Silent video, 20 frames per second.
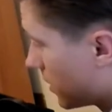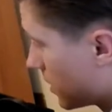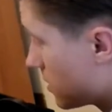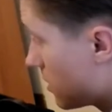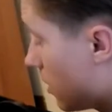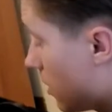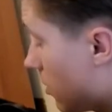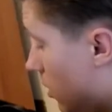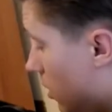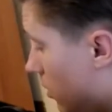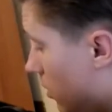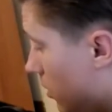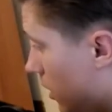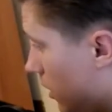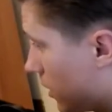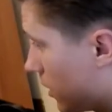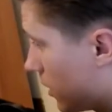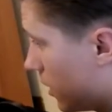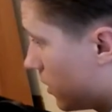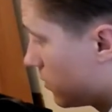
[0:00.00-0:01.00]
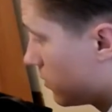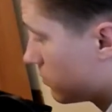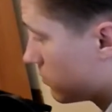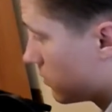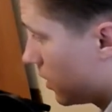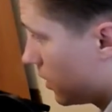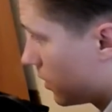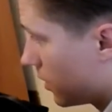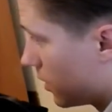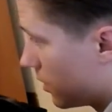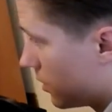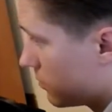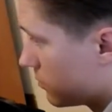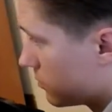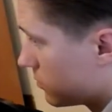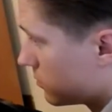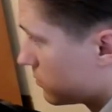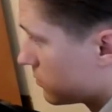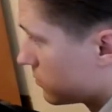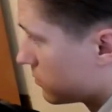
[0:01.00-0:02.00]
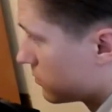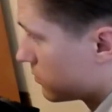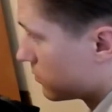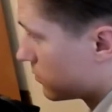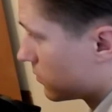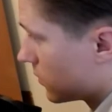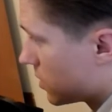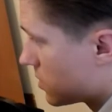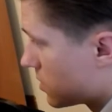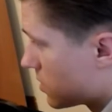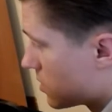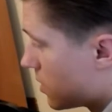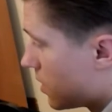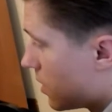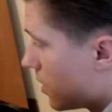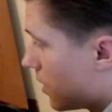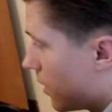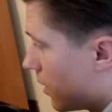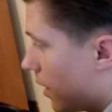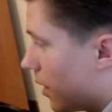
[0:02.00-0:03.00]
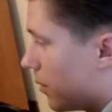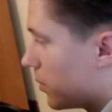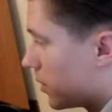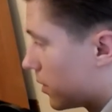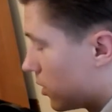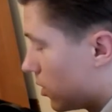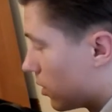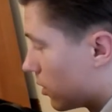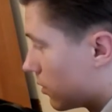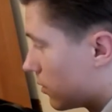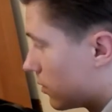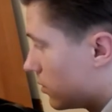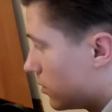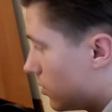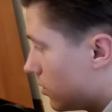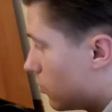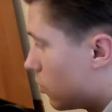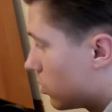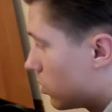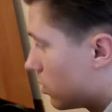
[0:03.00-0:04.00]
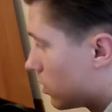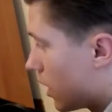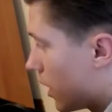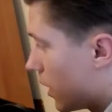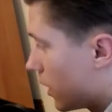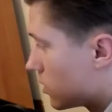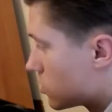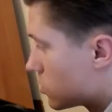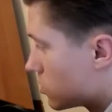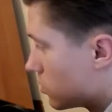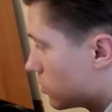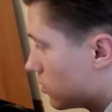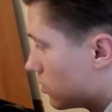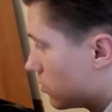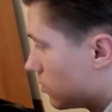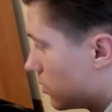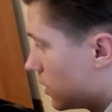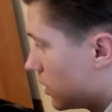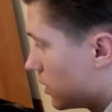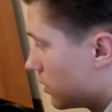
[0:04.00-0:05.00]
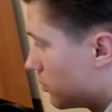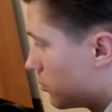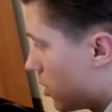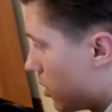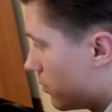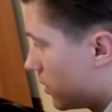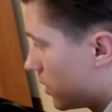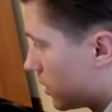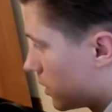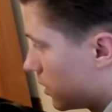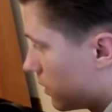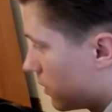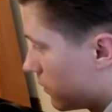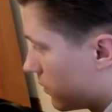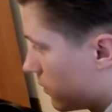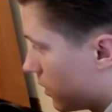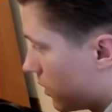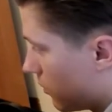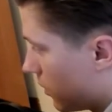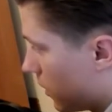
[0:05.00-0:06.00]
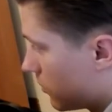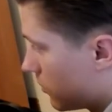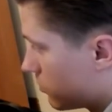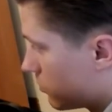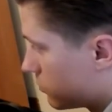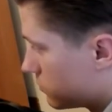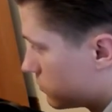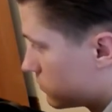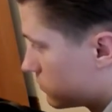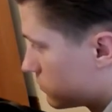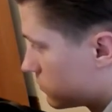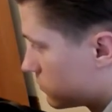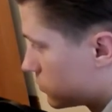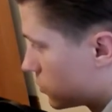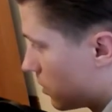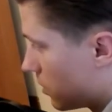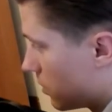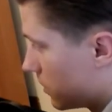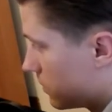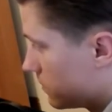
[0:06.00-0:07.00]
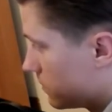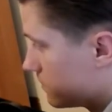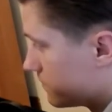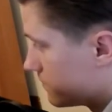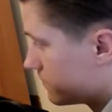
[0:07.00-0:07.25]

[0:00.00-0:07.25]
Because yeah, no, I, I get it. I get it. Because, but look, you wouldn't like to really permanently live there, right? Probably.